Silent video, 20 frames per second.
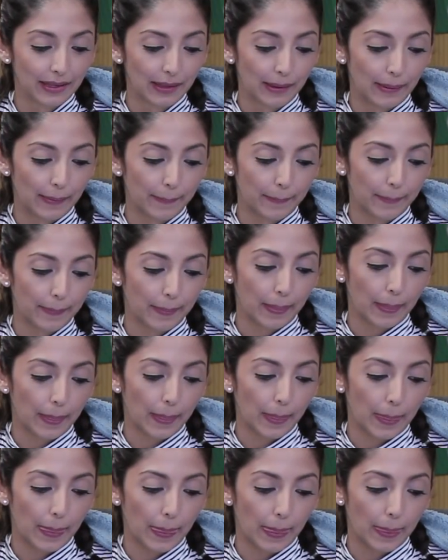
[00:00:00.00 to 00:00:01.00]

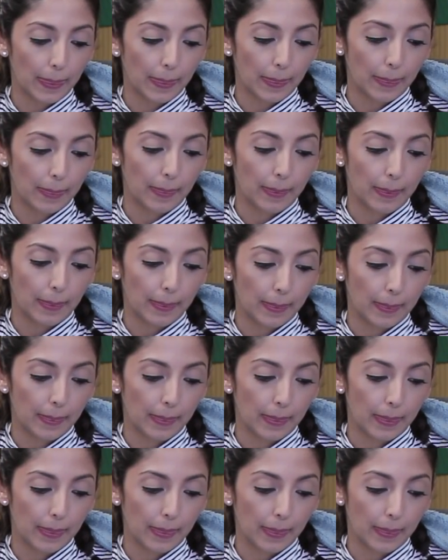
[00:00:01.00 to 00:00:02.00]

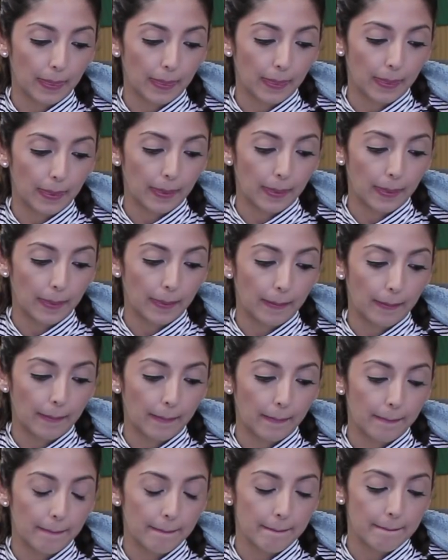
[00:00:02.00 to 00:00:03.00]

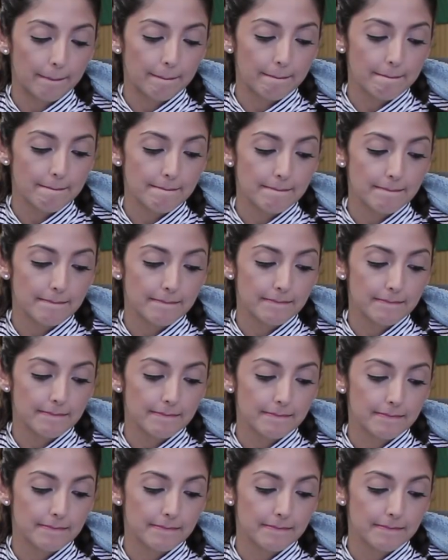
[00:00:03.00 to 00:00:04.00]

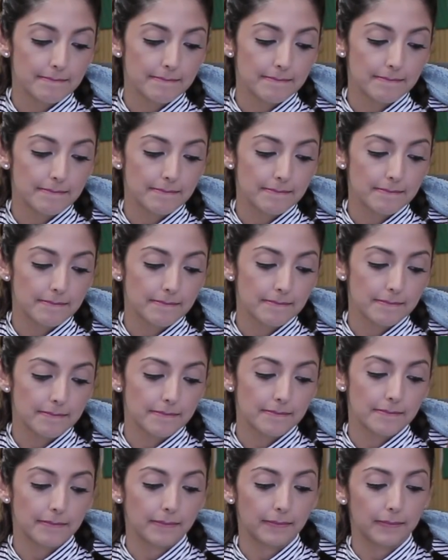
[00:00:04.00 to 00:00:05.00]

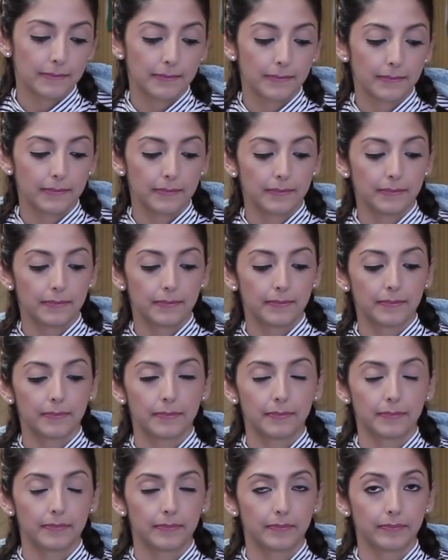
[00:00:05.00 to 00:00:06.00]

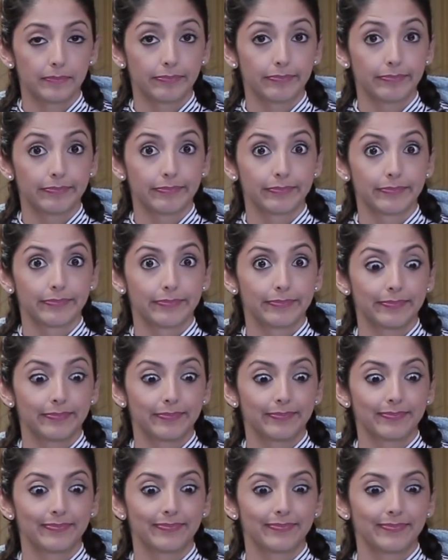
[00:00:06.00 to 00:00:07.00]

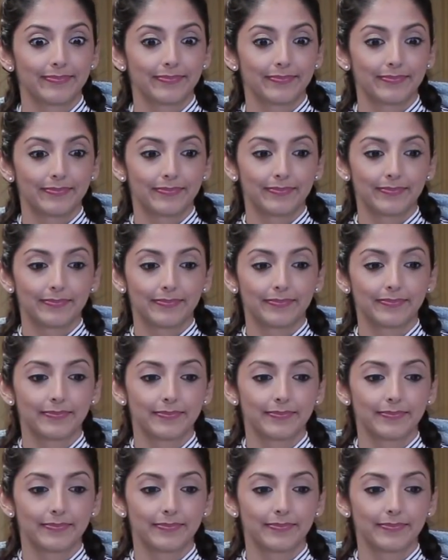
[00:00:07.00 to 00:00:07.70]
(silent)